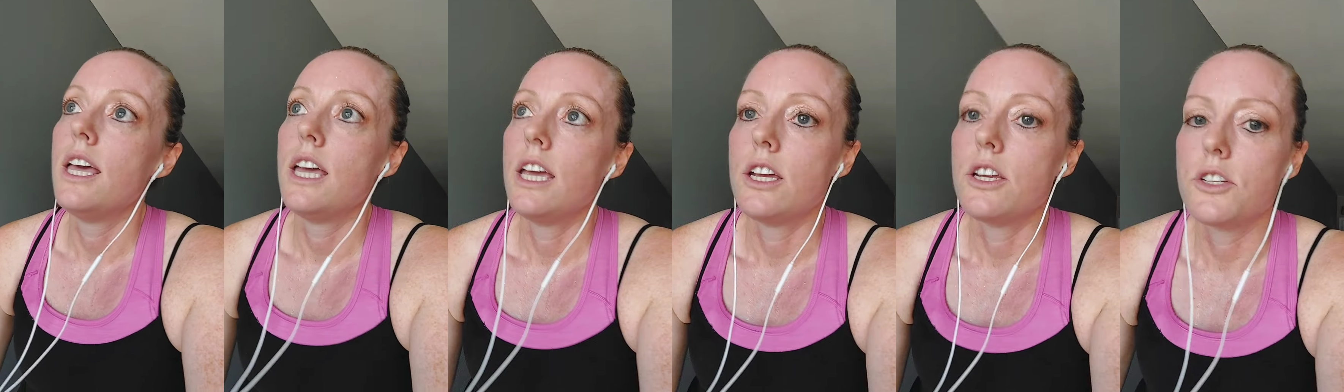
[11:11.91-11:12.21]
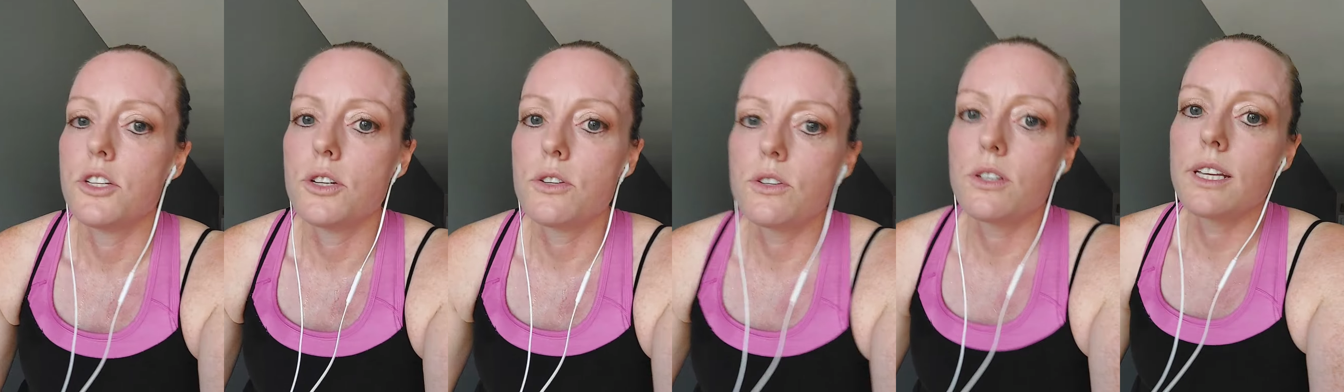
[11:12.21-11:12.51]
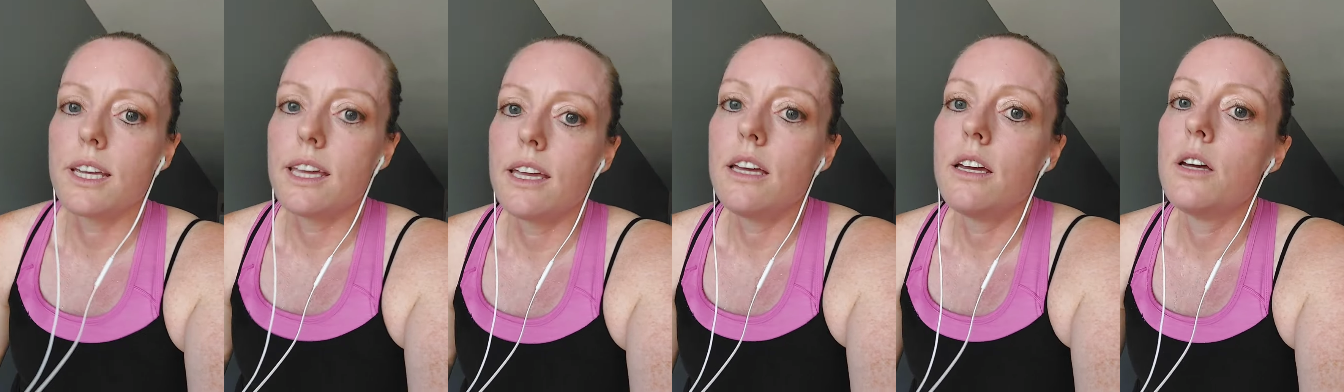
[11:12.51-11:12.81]
is
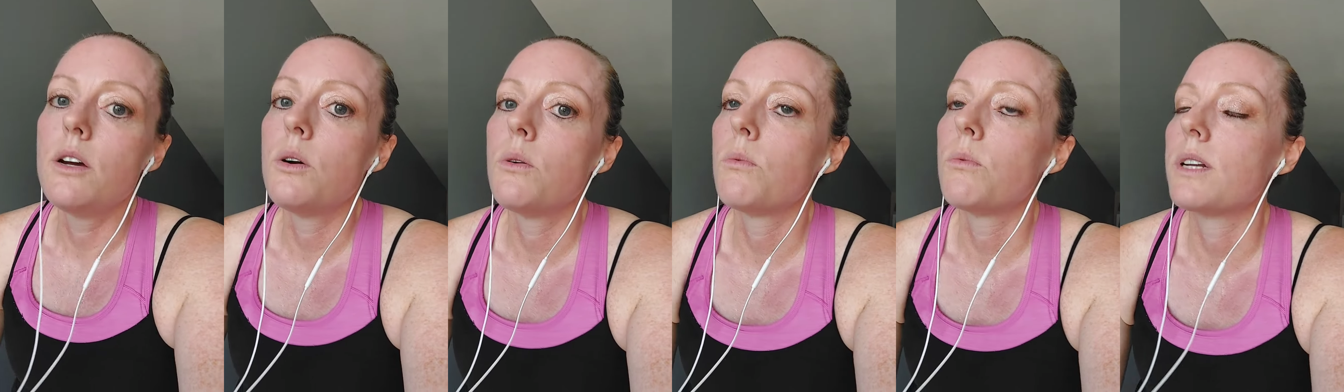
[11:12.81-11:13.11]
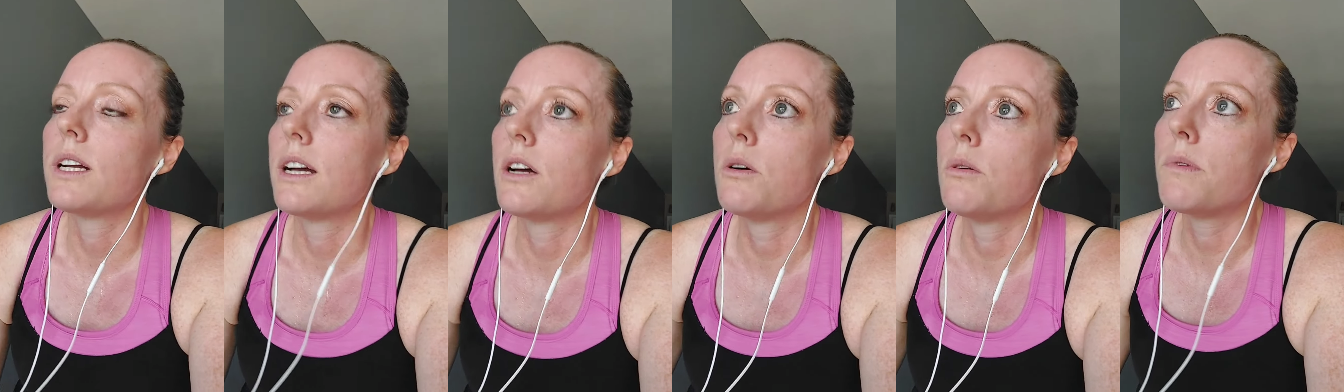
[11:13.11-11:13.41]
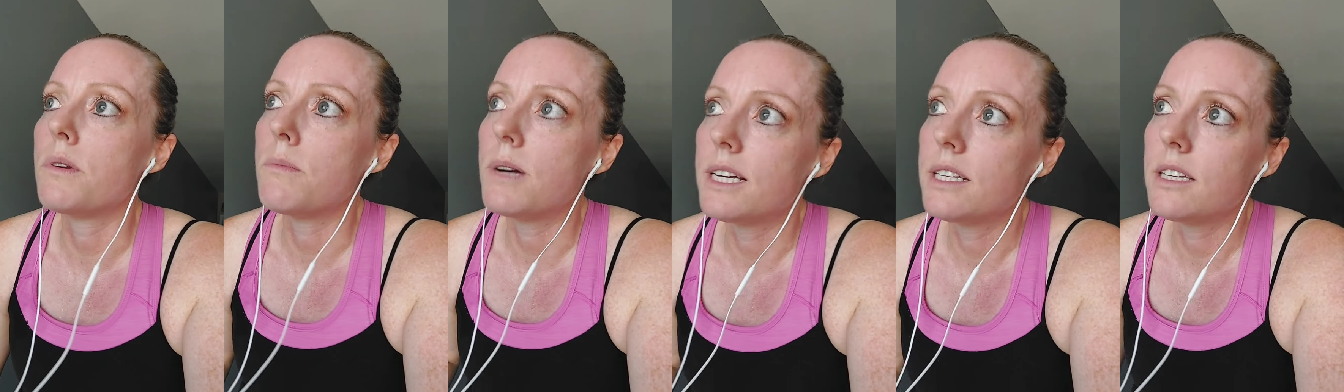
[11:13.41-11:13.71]
usually when I
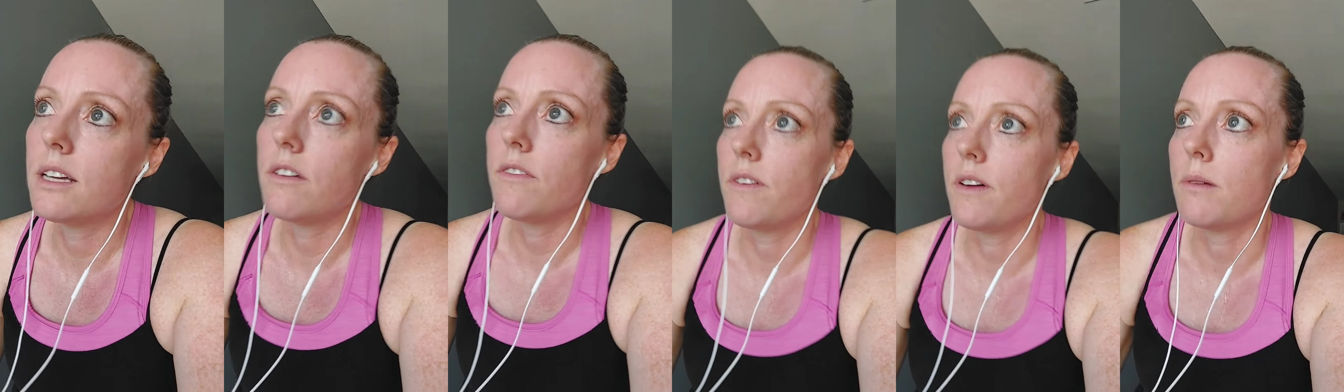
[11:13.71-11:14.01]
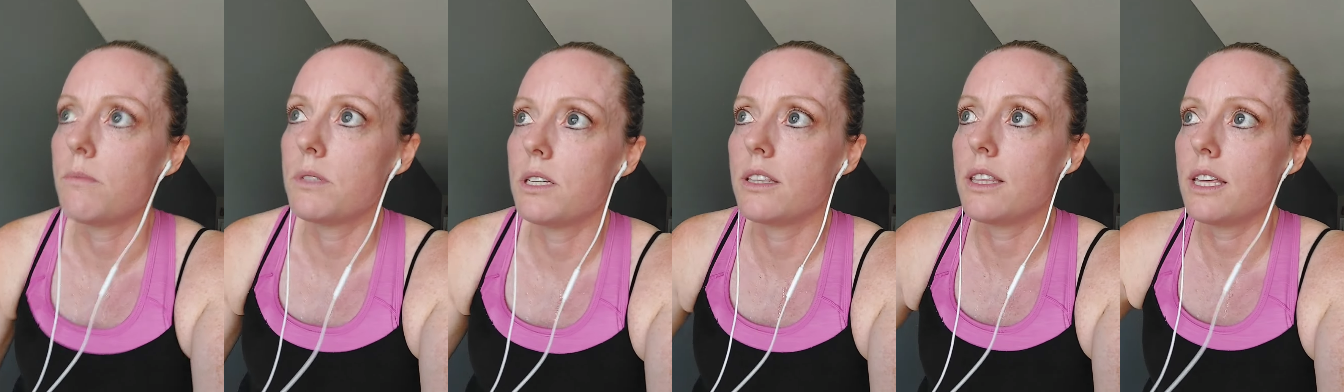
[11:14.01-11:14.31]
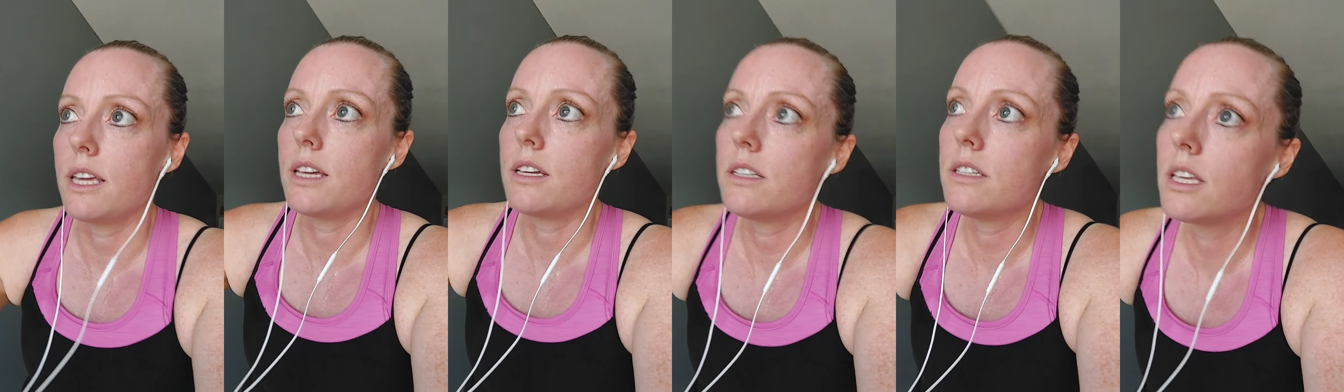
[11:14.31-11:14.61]
opened myself up to
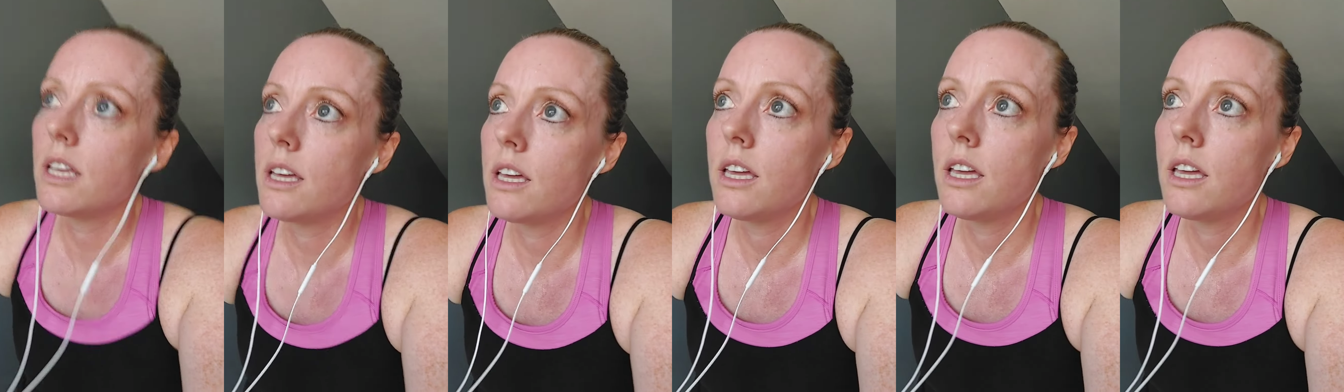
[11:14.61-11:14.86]
things.